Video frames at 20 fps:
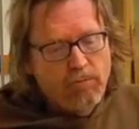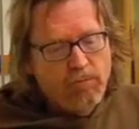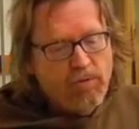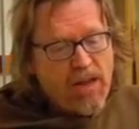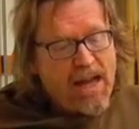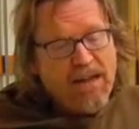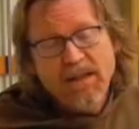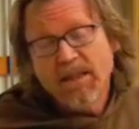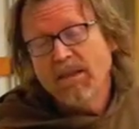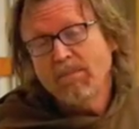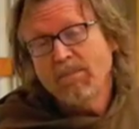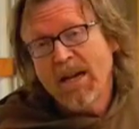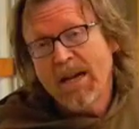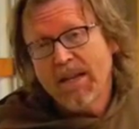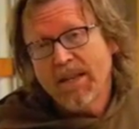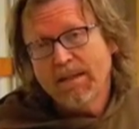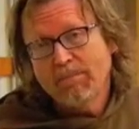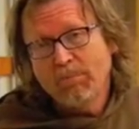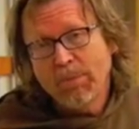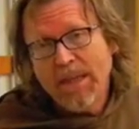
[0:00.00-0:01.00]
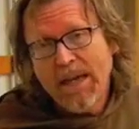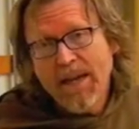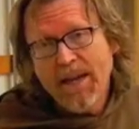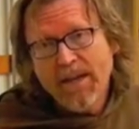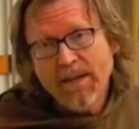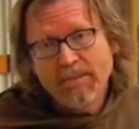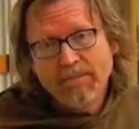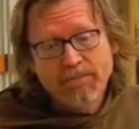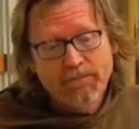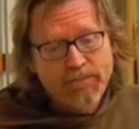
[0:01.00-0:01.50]
flattening the back of the
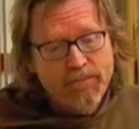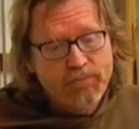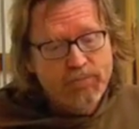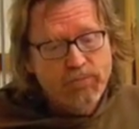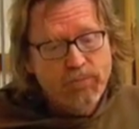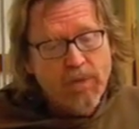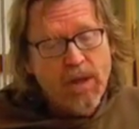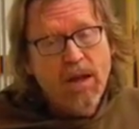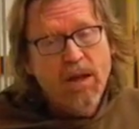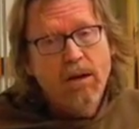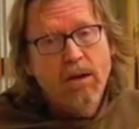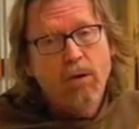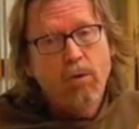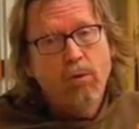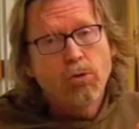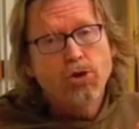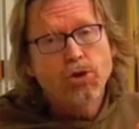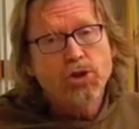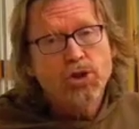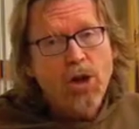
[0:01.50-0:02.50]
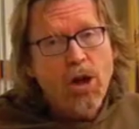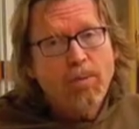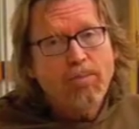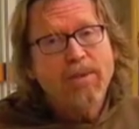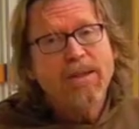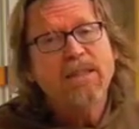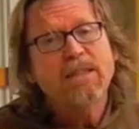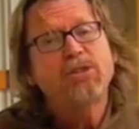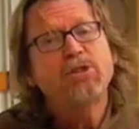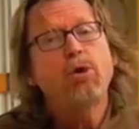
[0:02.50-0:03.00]
blade,
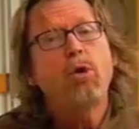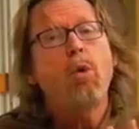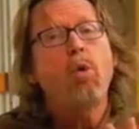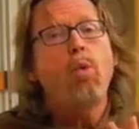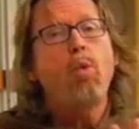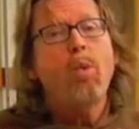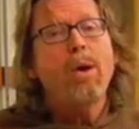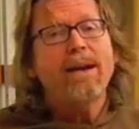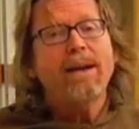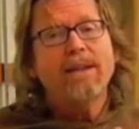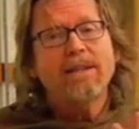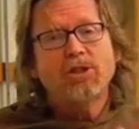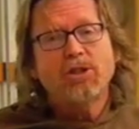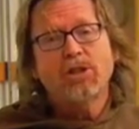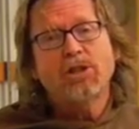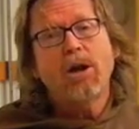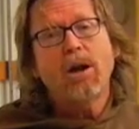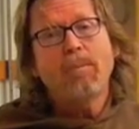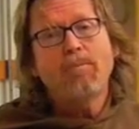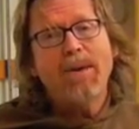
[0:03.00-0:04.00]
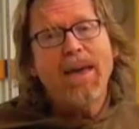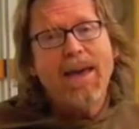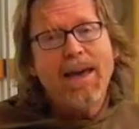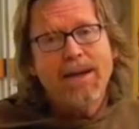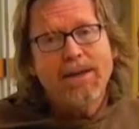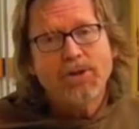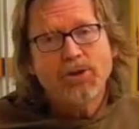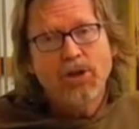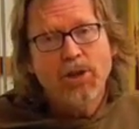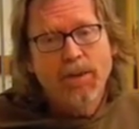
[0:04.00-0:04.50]
sharpening to a wicked sharp
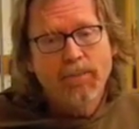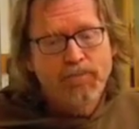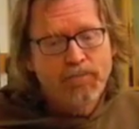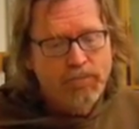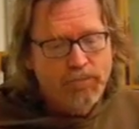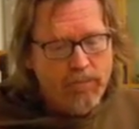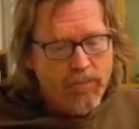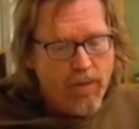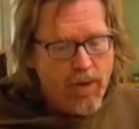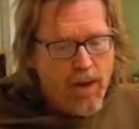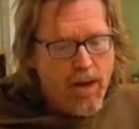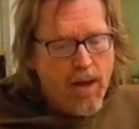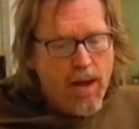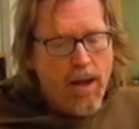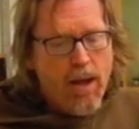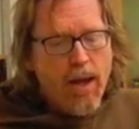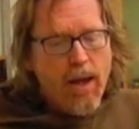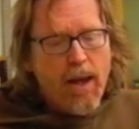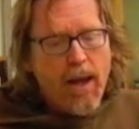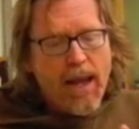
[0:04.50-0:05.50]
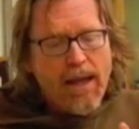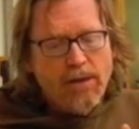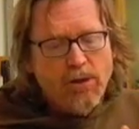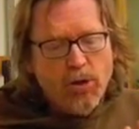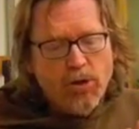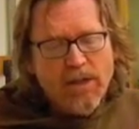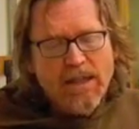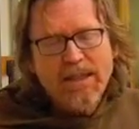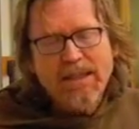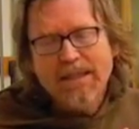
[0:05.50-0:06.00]
edge, and
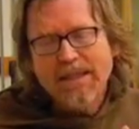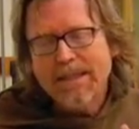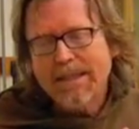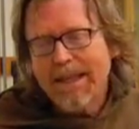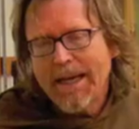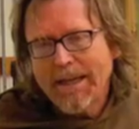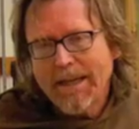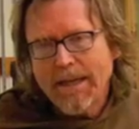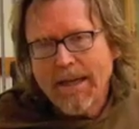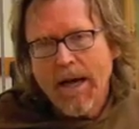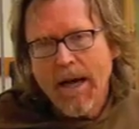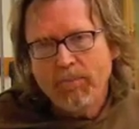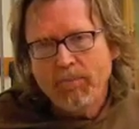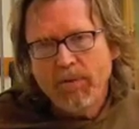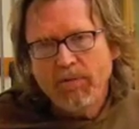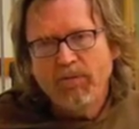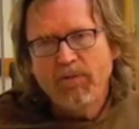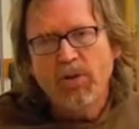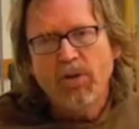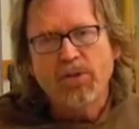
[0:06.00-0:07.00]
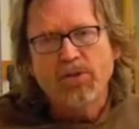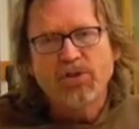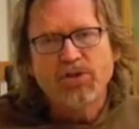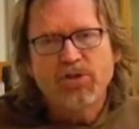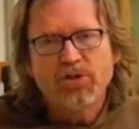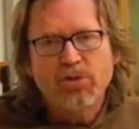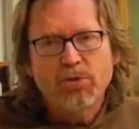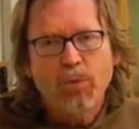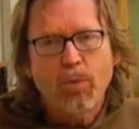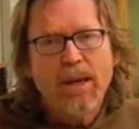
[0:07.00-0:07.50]
learning to set it up for a
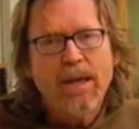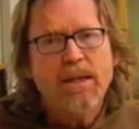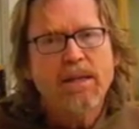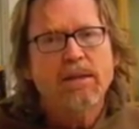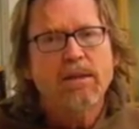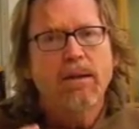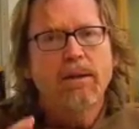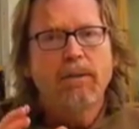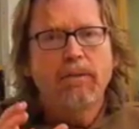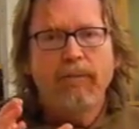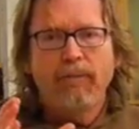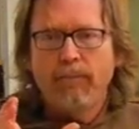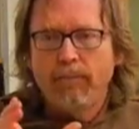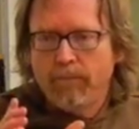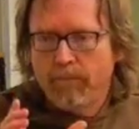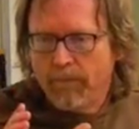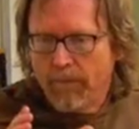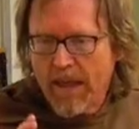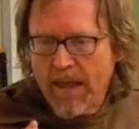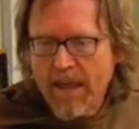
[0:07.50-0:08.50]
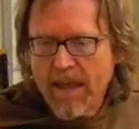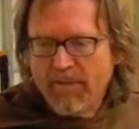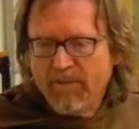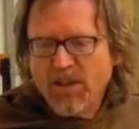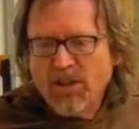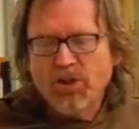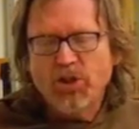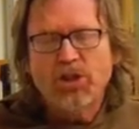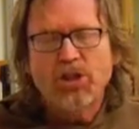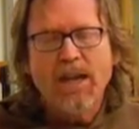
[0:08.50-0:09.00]
sweet,
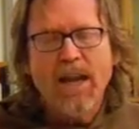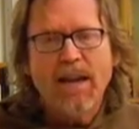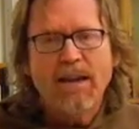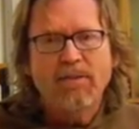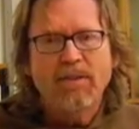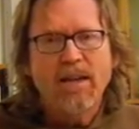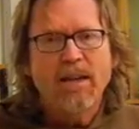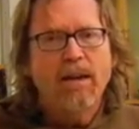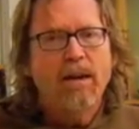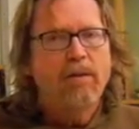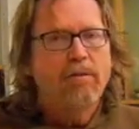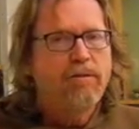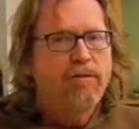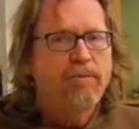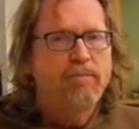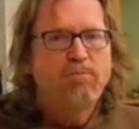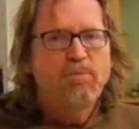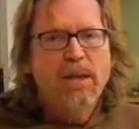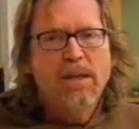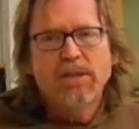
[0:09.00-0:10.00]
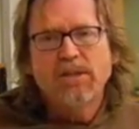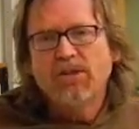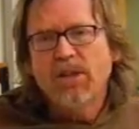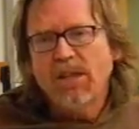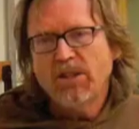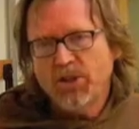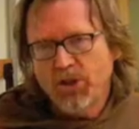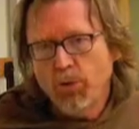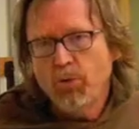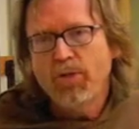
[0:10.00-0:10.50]
even shaving of,
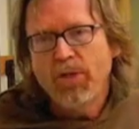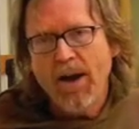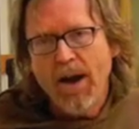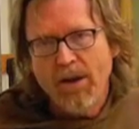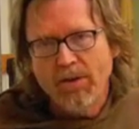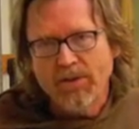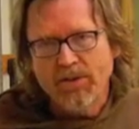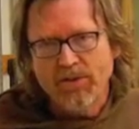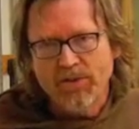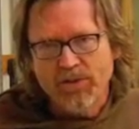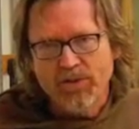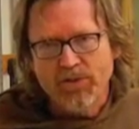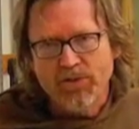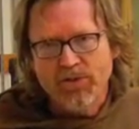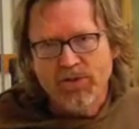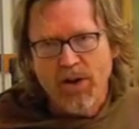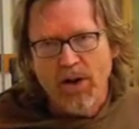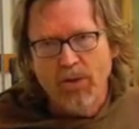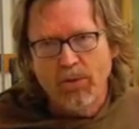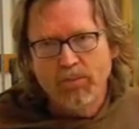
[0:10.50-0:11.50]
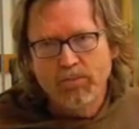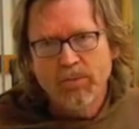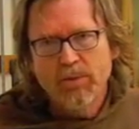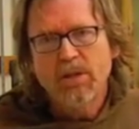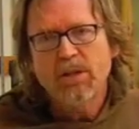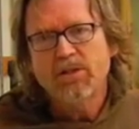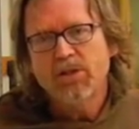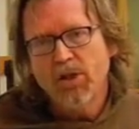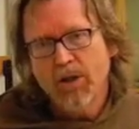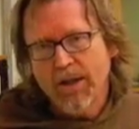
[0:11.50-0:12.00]
say, 2/1000ths or so.
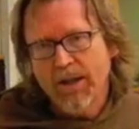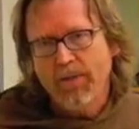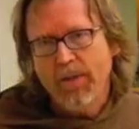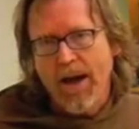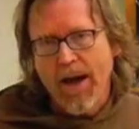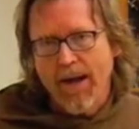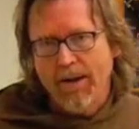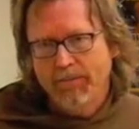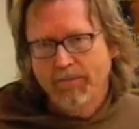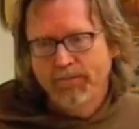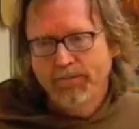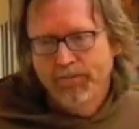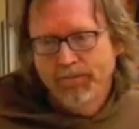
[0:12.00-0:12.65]
Let's look at that.